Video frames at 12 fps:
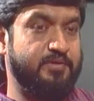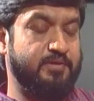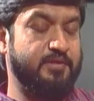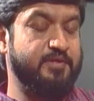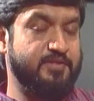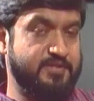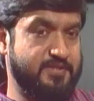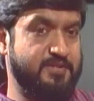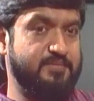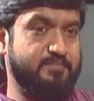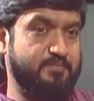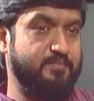in
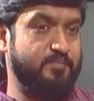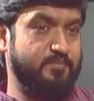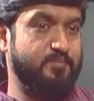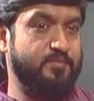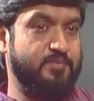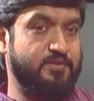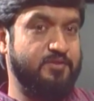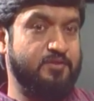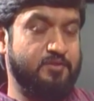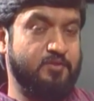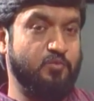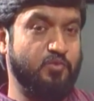India,
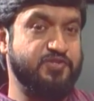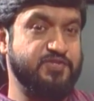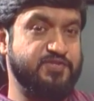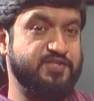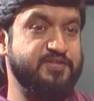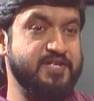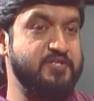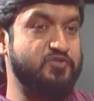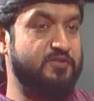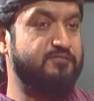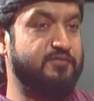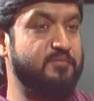which is the
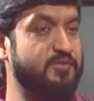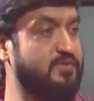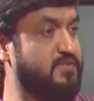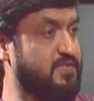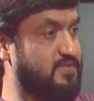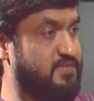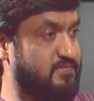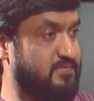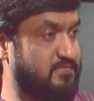nature of communities.